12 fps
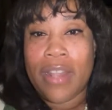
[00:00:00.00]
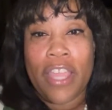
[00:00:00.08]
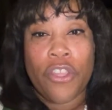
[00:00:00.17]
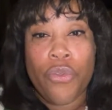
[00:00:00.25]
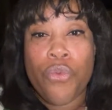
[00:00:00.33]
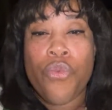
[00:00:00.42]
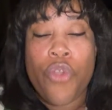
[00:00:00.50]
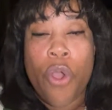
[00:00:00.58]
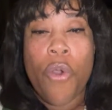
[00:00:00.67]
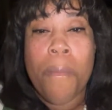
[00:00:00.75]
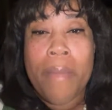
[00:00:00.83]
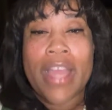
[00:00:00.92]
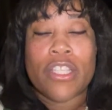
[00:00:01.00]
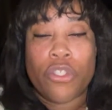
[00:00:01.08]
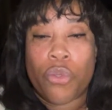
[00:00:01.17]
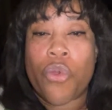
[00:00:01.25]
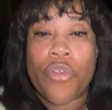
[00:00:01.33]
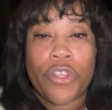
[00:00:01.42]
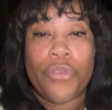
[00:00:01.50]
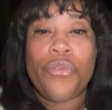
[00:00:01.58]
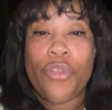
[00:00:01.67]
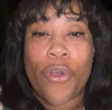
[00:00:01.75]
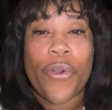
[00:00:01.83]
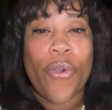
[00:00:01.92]
Like, my story,
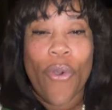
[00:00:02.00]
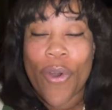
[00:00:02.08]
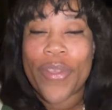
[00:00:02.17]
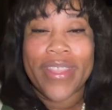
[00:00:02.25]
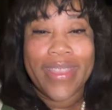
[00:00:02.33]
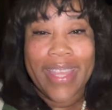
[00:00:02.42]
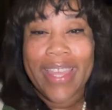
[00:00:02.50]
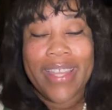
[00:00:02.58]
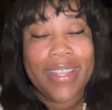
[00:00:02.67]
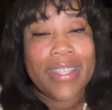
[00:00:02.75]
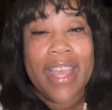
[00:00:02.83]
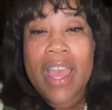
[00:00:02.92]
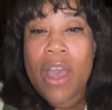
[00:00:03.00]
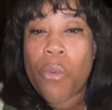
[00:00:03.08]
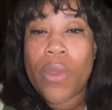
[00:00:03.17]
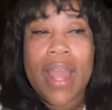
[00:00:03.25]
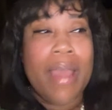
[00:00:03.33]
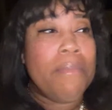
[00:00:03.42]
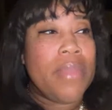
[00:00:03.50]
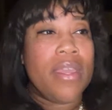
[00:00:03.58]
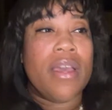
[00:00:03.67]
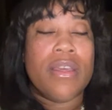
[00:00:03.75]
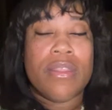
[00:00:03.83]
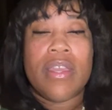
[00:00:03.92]
all the things. When I
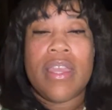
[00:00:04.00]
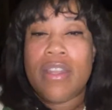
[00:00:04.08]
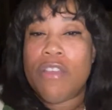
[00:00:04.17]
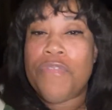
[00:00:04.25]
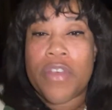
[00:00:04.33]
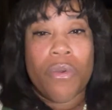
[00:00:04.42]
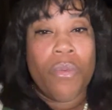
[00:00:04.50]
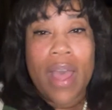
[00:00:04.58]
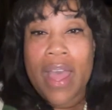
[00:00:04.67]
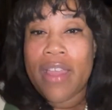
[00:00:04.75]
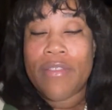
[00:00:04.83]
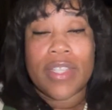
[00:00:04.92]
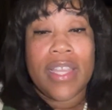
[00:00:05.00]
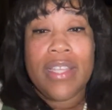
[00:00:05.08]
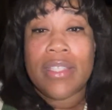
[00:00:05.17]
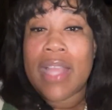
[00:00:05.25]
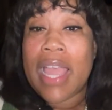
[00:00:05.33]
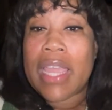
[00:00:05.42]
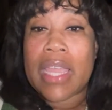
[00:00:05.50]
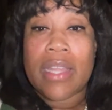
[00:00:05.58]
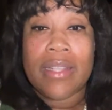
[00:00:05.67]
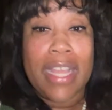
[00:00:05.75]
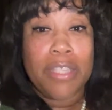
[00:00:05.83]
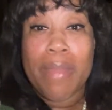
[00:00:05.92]
meet other NFL wives, it's like,
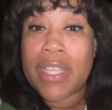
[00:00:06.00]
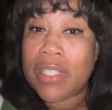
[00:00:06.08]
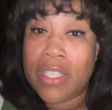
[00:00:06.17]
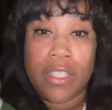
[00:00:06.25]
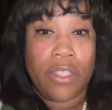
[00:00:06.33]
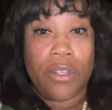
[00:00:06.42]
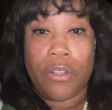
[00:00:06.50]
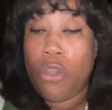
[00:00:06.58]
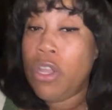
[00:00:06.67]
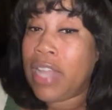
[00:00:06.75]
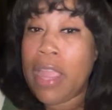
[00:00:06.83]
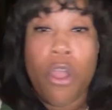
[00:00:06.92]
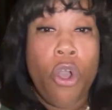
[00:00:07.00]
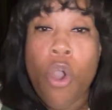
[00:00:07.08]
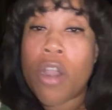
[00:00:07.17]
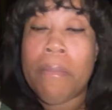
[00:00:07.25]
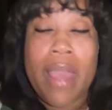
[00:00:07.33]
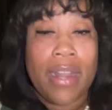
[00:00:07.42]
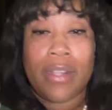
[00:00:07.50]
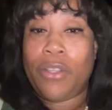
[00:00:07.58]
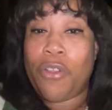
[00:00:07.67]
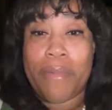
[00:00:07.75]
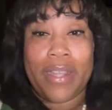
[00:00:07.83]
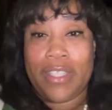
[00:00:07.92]
that's my sister. They automatically
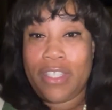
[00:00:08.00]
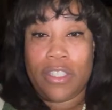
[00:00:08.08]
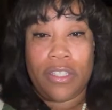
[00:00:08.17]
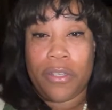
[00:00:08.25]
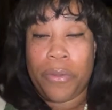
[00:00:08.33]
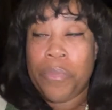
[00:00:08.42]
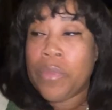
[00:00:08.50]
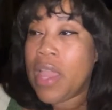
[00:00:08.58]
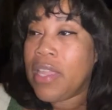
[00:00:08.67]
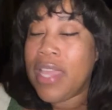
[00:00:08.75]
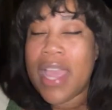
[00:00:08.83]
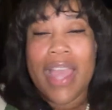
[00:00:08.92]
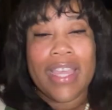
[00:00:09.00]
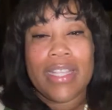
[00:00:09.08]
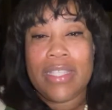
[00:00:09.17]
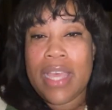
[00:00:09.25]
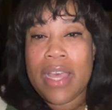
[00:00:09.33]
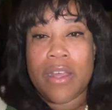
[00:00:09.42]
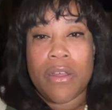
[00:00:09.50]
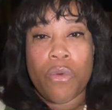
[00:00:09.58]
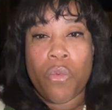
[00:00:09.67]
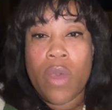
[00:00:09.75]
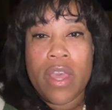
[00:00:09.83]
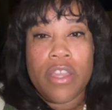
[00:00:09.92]
are my sister. Yeah, I can
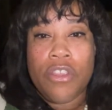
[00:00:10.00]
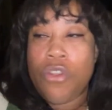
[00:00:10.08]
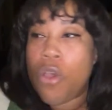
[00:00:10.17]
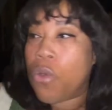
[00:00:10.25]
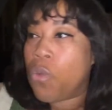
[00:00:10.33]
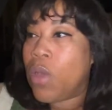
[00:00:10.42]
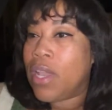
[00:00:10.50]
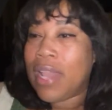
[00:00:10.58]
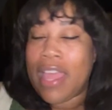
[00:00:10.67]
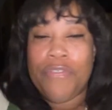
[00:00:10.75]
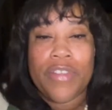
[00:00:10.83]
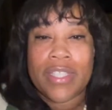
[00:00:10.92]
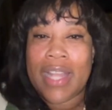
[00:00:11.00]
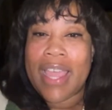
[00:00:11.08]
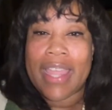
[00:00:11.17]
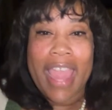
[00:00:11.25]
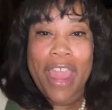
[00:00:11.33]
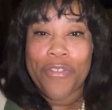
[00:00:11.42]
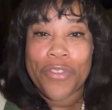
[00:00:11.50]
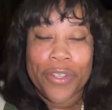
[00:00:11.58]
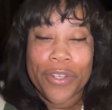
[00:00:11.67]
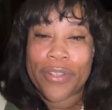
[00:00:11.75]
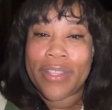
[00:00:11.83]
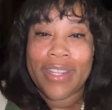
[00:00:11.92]
tell what life is like
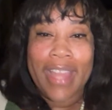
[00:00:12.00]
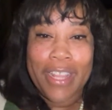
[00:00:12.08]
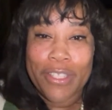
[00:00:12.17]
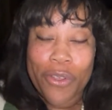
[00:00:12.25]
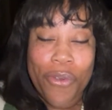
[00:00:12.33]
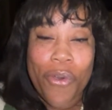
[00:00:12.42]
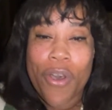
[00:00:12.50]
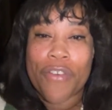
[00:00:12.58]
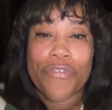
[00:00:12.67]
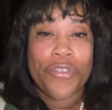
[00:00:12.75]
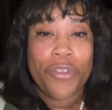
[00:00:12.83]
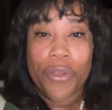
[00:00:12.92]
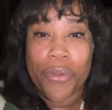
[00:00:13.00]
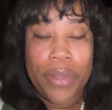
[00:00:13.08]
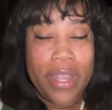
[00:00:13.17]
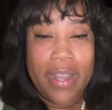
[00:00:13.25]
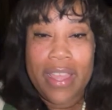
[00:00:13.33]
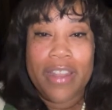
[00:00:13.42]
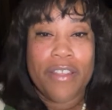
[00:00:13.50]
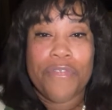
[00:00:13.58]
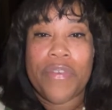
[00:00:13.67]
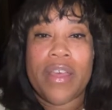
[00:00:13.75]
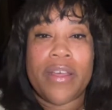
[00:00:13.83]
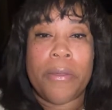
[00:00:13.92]
after the lights go off, in the
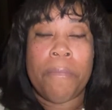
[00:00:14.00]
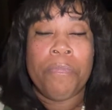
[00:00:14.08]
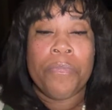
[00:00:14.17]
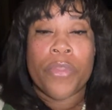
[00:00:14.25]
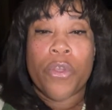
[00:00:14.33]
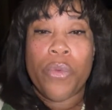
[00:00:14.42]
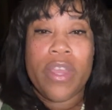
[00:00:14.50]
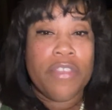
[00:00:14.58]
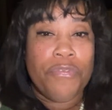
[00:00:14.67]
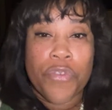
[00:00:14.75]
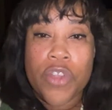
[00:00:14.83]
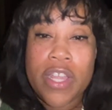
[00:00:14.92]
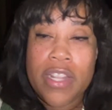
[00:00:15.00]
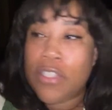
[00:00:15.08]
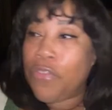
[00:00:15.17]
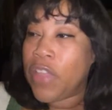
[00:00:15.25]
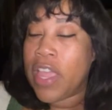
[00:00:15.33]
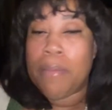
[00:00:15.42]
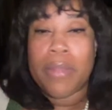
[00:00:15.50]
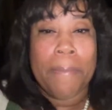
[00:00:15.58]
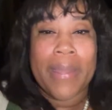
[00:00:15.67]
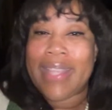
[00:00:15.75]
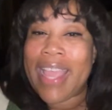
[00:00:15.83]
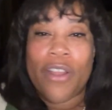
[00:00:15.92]
NFL with friends, family,
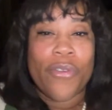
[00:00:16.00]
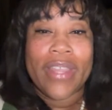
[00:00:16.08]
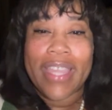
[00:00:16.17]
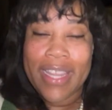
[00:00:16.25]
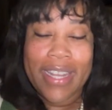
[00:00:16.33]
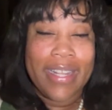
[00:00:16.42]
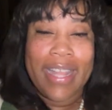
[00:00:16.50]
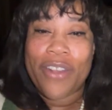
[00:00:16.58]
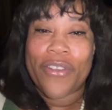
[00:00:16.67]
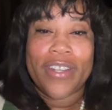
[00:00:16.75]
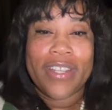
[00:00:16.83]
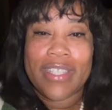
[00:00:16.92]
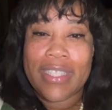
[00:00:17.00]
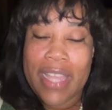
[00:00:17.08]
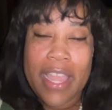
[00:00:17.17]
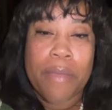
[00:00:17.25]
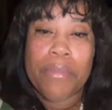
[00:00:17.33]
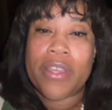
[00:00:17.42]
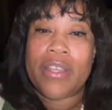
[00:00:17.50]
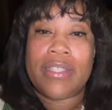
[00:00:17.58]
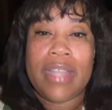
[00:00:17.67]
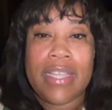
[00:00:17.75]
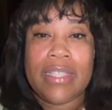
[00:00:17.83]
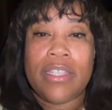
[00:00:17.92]
but they don't get it. They don't understand, because
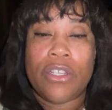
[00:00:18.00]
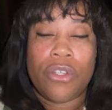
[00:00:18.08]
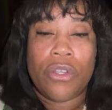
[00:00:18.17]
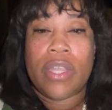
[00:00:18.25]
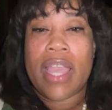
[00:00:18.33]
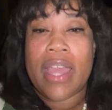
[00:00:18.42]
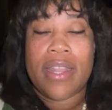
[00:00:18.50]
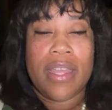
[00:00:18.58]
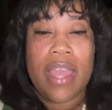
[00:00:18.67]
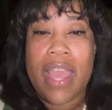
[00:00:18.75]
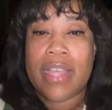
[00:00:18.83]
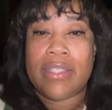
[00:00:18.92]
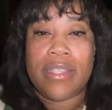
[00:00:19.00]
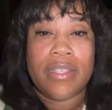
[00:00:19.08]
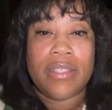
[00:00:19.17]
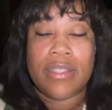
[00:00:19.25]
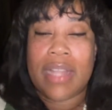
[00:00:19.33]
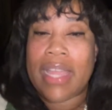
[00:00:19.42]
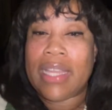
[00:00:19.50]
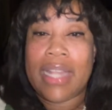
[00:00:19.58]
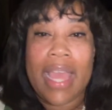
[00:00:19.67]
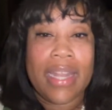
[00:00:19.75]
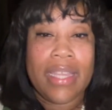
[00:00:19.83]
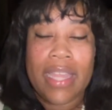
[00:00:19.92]
they still look at it as this like
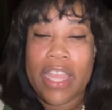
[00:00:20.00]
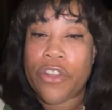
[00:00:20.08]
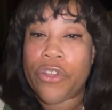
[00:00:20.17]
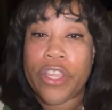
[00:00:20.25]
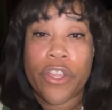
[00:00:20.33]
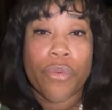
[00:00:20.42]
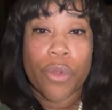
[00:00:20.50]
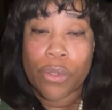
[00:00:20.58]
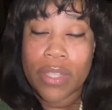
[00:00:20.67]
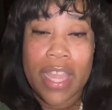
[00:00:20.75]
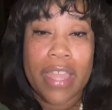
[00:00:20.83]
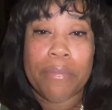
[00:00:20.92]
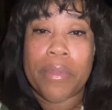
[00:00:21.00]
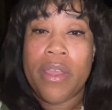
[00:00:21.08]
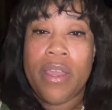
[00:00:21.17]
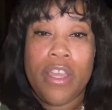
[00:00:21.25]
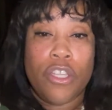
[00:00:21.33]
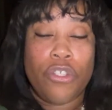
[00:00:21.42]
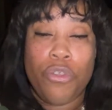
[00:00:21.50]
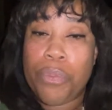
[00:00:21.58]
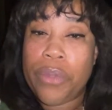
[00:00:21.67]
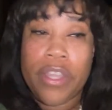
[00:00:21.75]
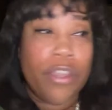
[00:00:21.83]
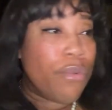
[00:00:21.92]
gladiator hero type,
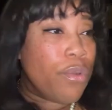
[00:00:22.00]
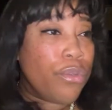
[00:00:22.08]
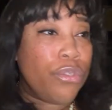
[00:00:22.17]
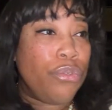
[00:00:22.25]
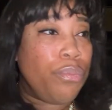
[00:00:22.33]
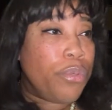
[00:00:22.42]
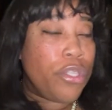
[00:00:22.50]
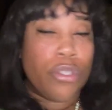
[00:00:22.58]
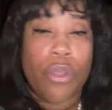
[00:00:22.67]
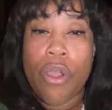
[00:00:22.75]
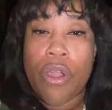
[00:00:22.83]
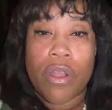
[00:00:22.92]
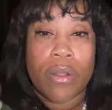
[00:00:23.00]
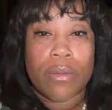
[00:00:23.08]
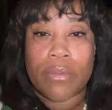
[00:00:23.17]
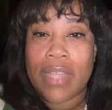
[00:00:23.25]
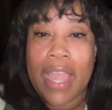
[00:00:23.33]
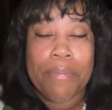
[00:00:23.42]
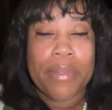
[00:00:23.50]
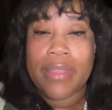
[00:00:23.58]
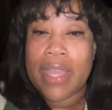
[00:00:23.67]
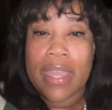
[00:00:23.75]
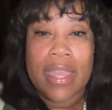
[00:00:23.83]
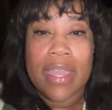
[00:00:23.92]
superhero, superstar type of
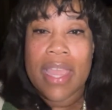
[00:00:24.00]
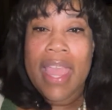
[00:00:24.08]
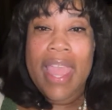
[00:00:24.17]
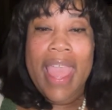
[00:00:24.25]
thing.